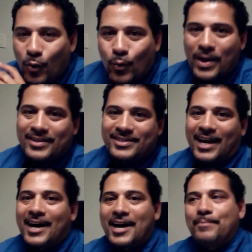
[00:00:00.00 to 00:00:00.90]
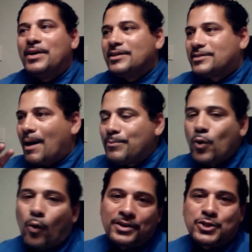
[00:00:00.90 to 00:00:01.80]
Don't waste time.
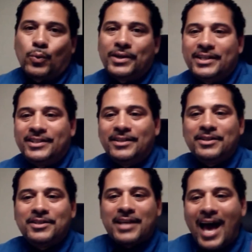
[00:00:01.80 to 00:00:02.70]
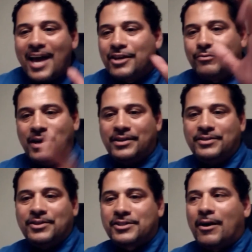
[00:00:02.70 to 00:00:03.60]
Stop going to 20 dealers,
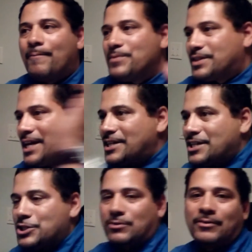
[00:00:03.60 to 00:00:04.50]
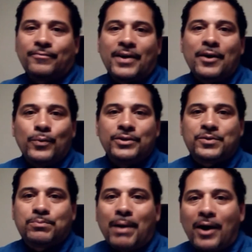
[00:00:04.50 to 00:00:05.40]
aggravating yourself, getting into a fight
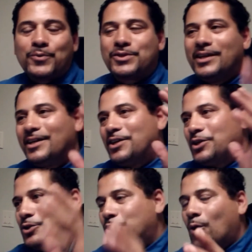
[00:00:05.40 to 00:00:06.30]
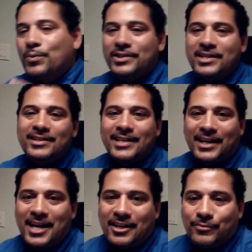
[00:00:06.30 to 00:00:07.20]
with your spouse. You don't
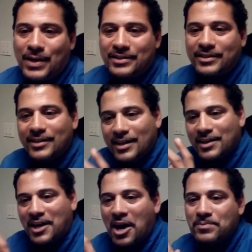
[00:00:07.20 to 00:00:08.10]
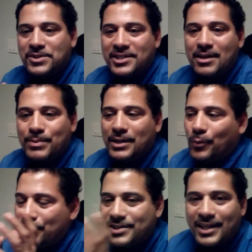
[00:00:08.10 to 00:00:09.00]
need that aggravation. Come see
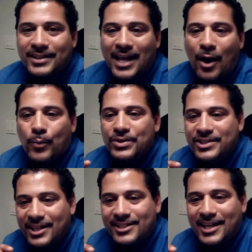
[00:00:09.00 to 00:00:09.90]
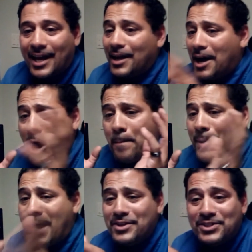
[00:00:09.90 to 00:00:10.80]
me. We'll sit down with chit-chat.
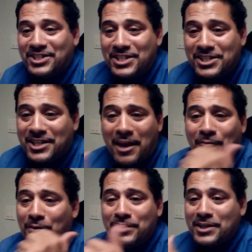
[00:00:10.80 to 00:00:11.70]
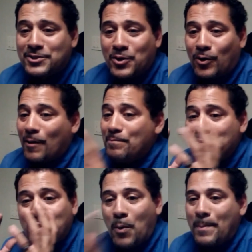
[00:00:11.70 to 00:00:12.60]
I'll buy you a cheesecake from next
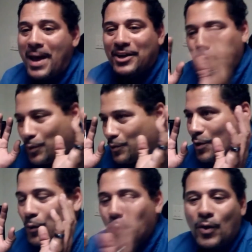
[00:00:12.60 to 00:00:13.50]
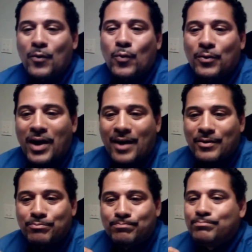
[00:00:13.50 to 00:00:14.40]
door. Don't matter. We'll
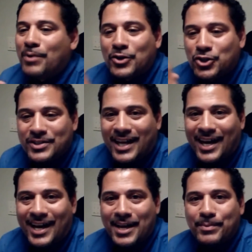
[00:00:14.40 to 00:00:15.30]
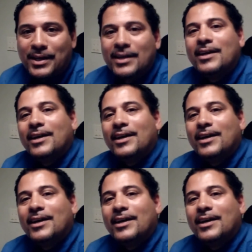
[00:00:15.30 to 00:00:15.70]
have a good time.